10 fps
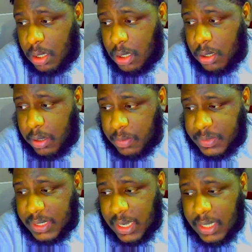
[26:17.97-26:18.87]
You know what I'm
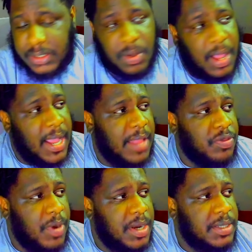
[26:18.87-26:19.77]
saying? So I got
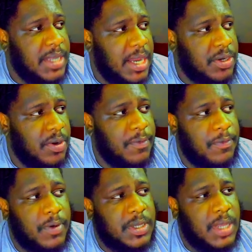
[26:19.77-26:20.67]
threat detector,
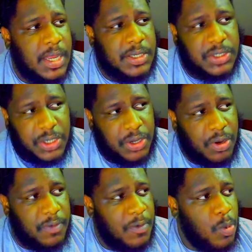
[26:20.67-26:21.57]
free and secure
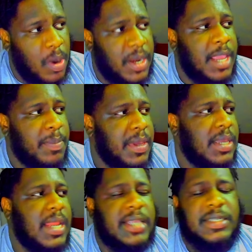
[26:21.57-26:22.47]
for one AP.
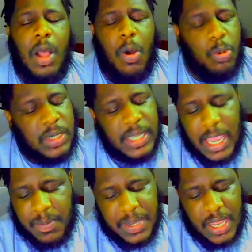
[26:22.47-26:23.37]
That's the only
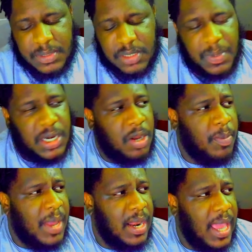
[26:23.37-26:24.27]
AP I'm spending on
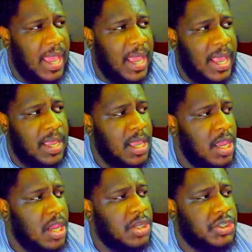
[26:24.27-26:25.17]
my line.
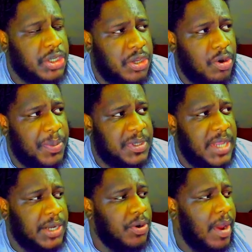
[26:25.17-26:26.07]
Secure
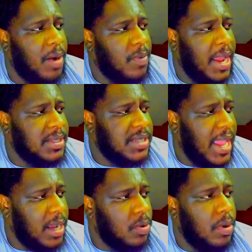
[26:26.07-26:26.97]
protector at right
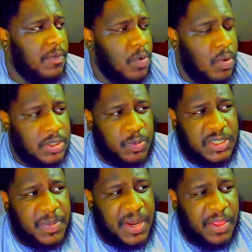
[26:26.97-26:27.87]
tackle. Of course, we
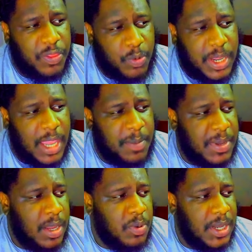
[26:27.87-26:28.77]
spending three
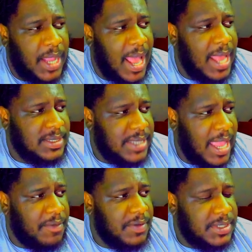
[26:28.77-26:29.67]
AP on the guy
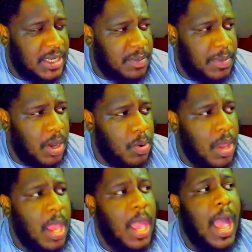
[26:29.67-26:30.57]
stack for Tebow.
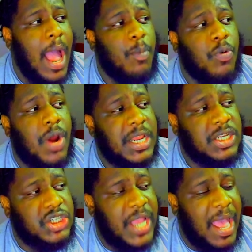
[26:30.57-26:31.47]
I'm running
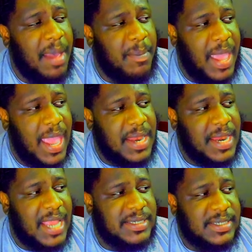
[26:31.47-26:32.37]
John Madden
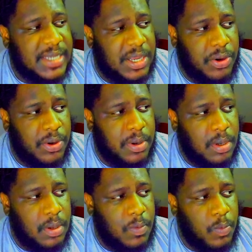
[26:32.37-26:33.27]
at center
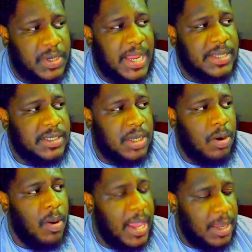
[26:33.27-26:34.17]
with that
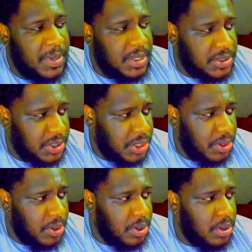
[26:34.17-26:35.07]
zero AP
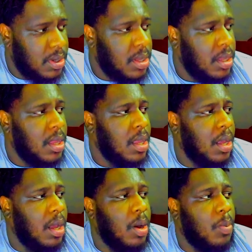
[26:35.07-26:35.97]
secure,
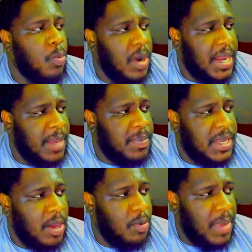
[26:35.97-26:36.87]
um, one AP
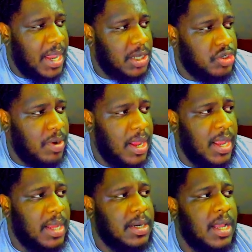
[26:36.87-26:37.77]
on
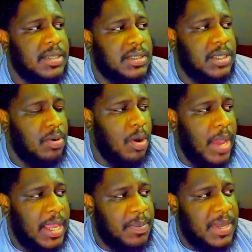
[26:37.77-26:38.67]
Megatron, a zero
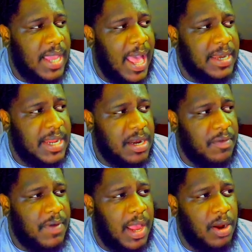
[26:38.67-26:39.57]
AP
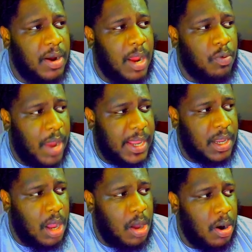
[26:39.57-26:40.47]
identifier at right
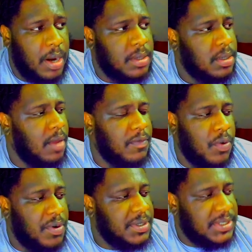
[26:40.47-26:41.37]
guard, of
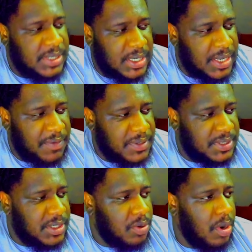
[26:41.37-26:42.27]
course CeeDee for
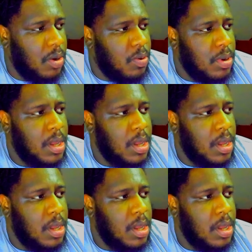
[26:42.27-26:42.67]
zero,